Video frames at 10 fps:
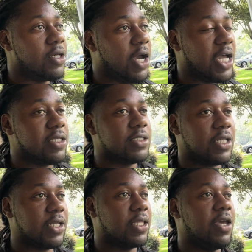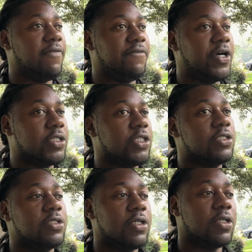I just think that
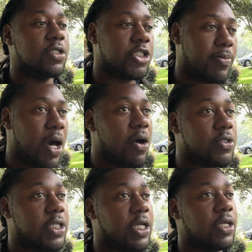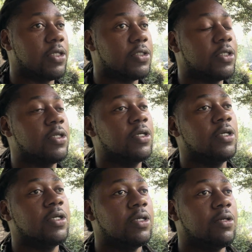functions the small things.
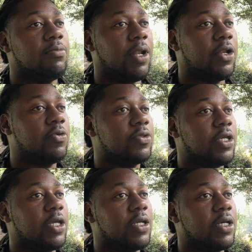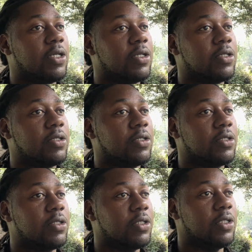But I don't think
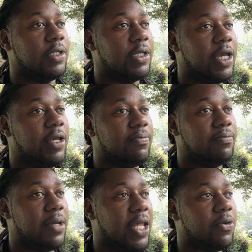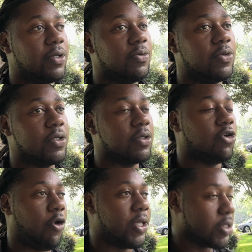that battery will
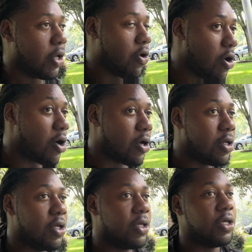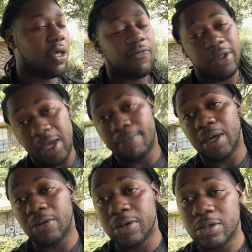crank the car. If that
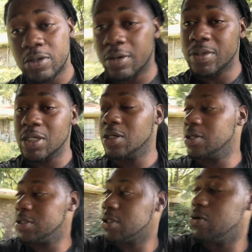battery, you know what I'm saying? So